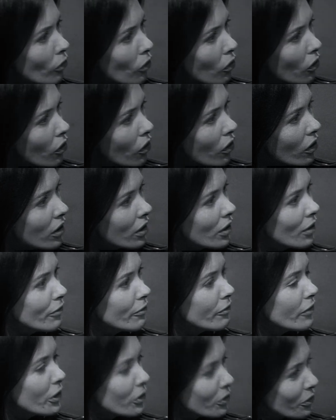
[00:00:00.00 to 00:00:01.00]
for
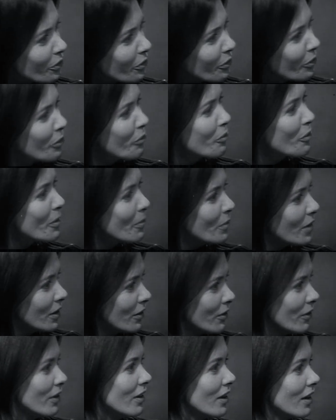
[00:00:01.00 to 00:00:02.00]
votes for
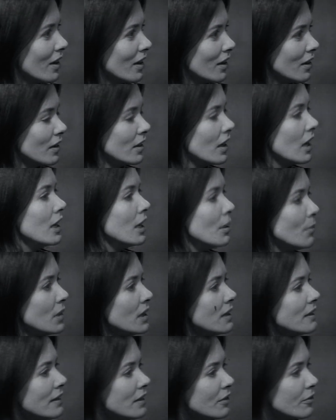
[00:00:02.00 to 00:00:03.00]
women, uh, a
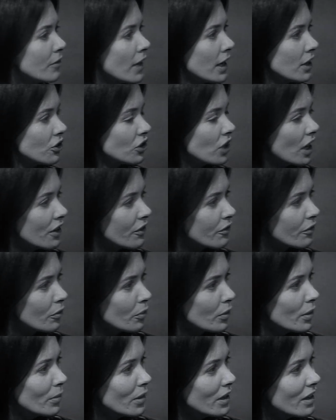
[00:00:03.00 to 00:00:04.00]
limited franchise for
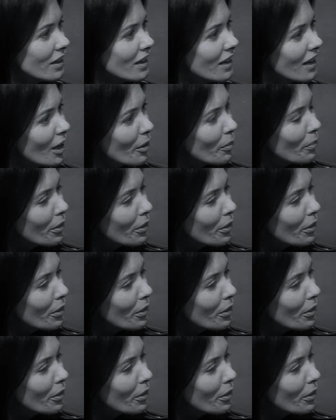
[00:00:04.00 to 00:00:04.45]
women,